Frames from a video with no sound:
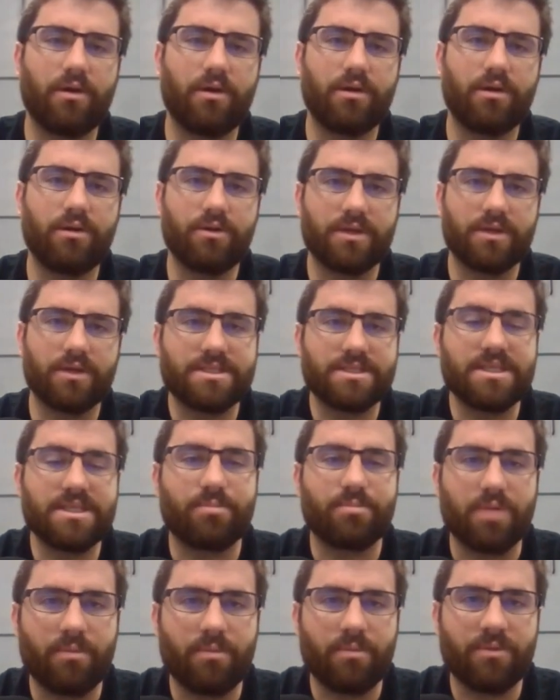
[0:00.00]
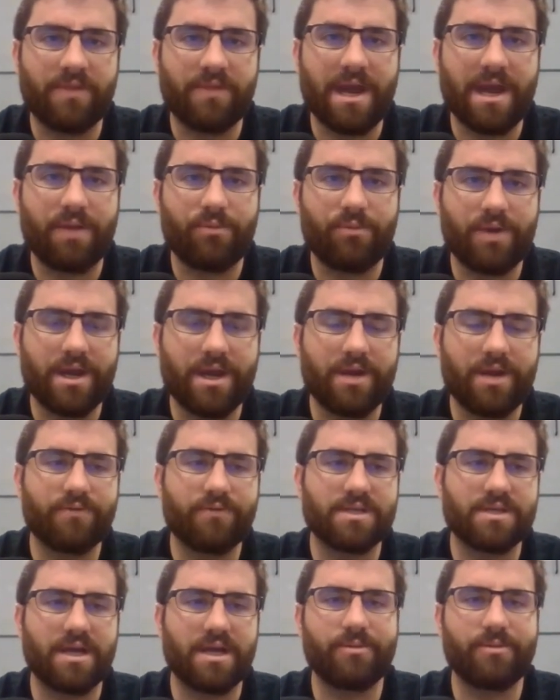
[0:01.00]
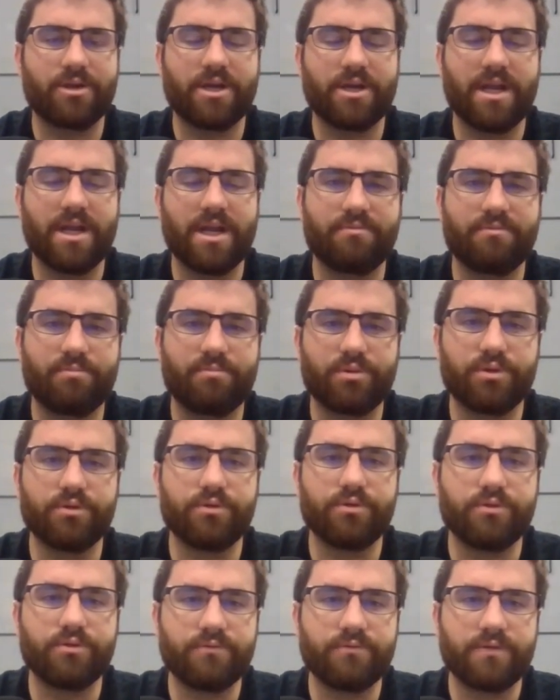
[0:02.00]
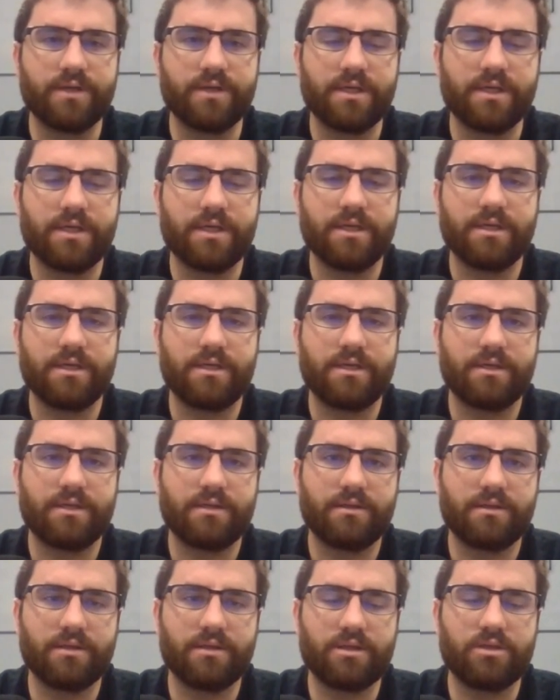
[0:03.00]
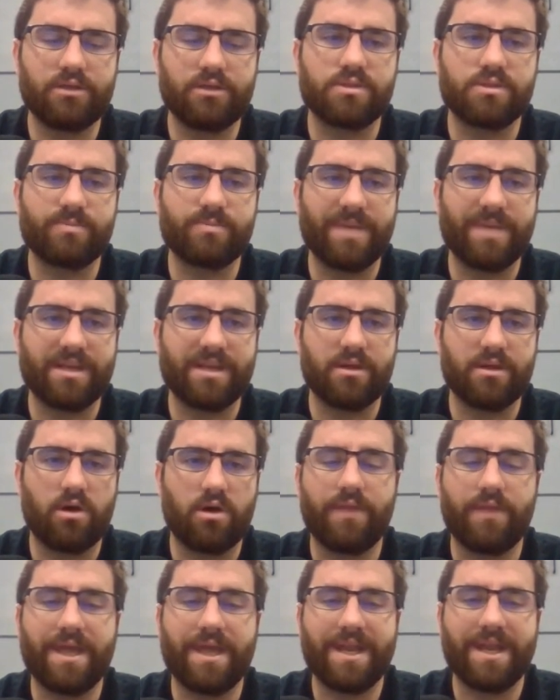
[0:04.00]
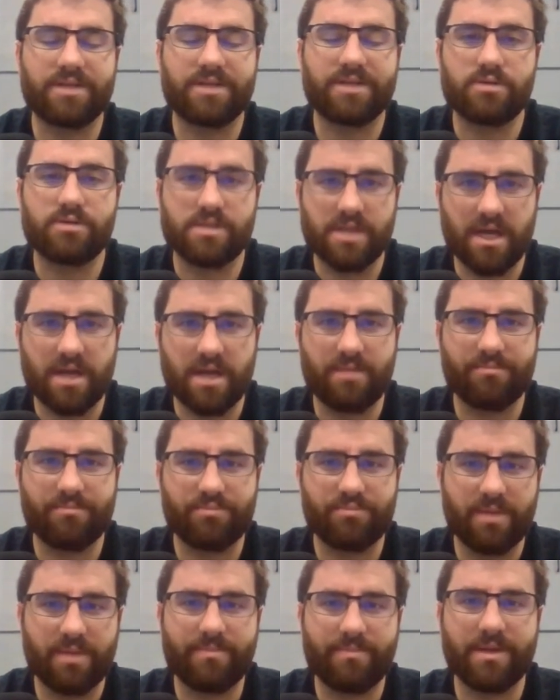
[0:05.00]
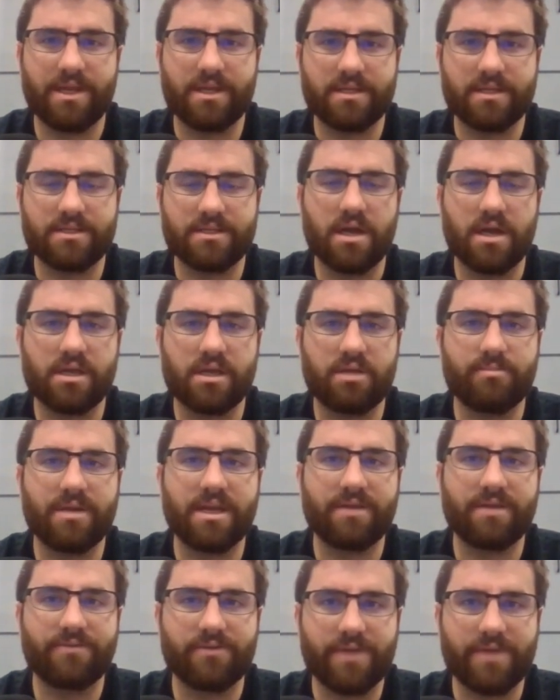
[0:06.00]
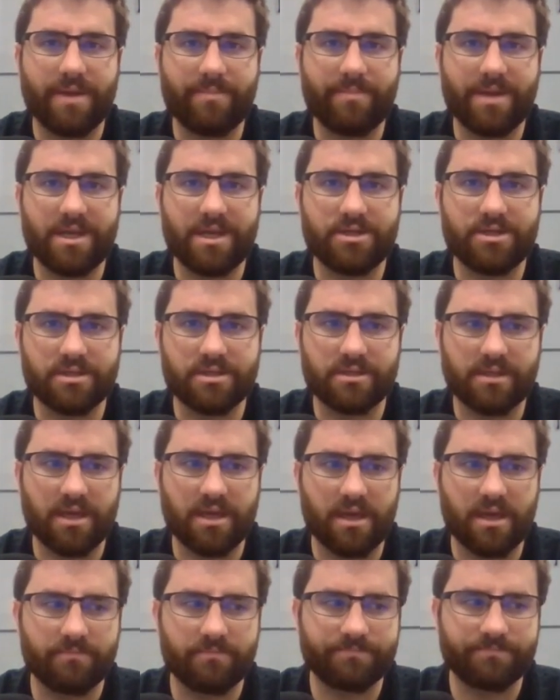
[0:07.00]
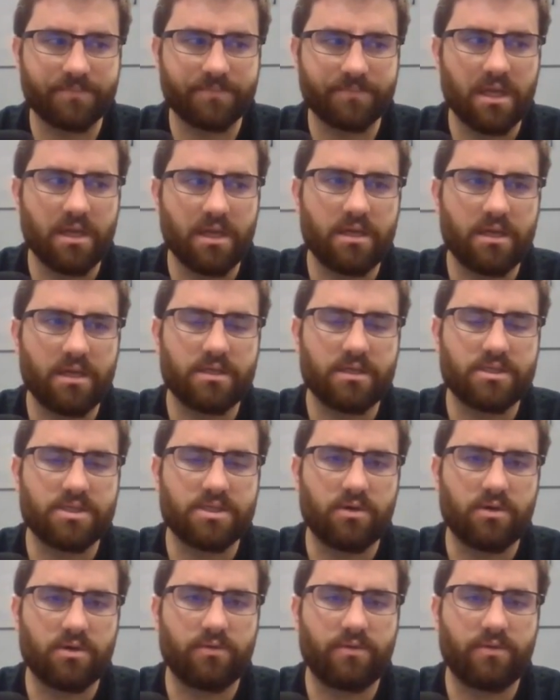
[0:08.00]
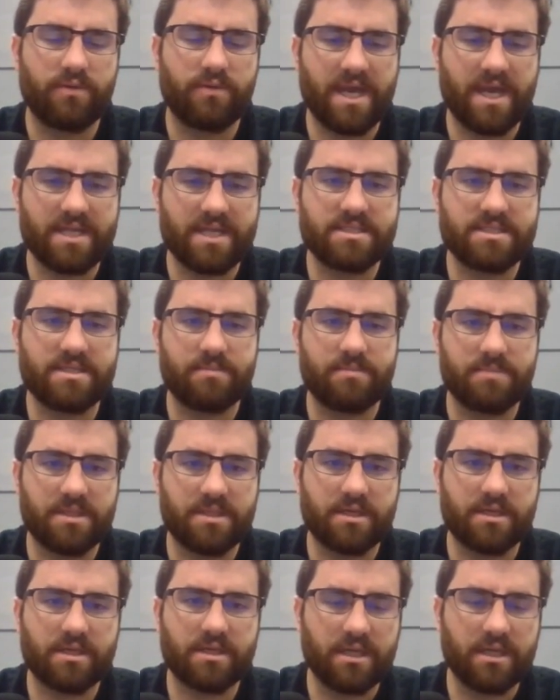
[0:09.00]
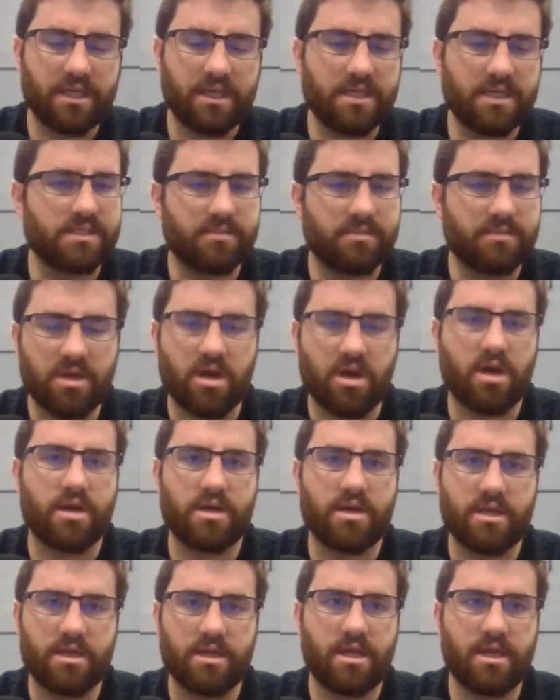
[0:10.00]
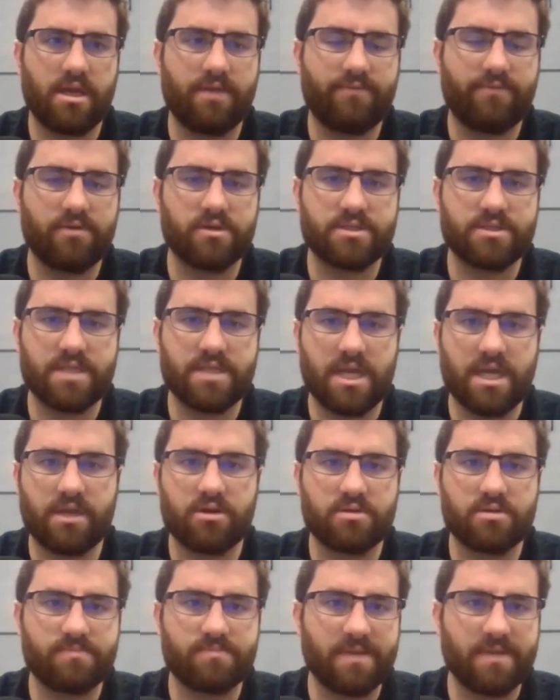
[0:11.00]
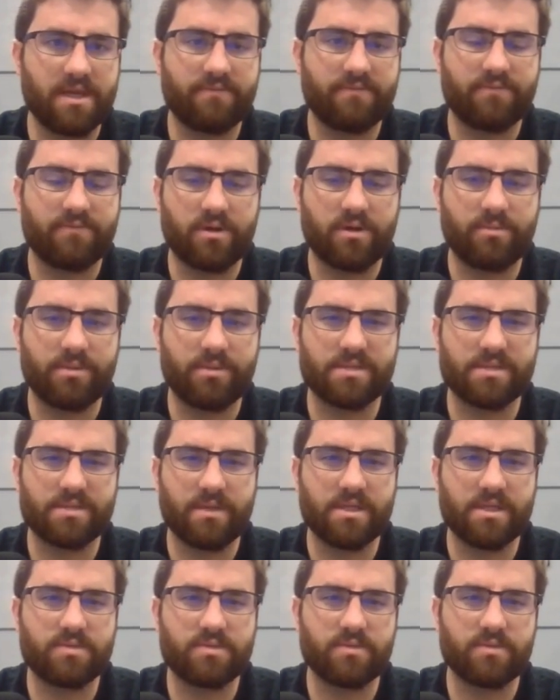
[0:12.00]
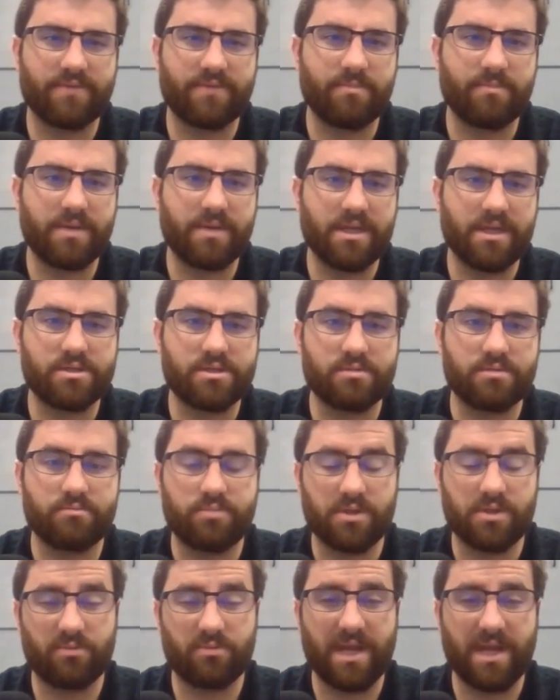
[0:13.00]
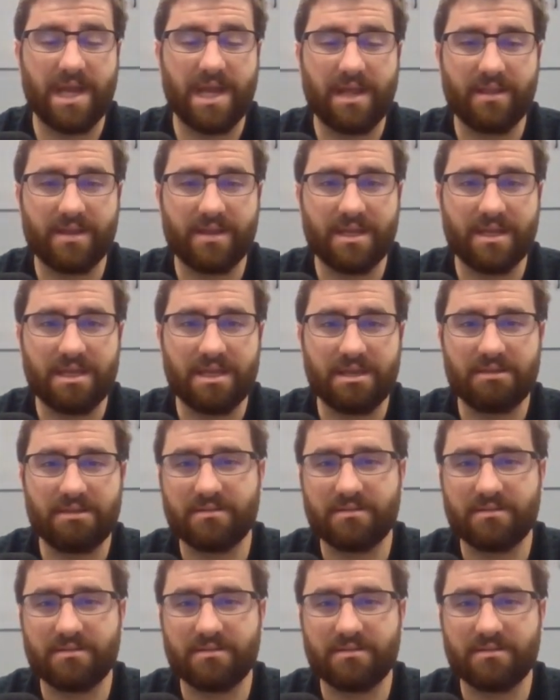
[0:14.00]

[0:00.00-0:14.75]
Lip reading: you can see the problem with that, right? Over time, you're going to have to prove that you spend all that extra time prepping and documenting for that patient, okay? So that's something that can easily be audited. And if you're saying you're spending 40 plus minutes with every patient, but in reality,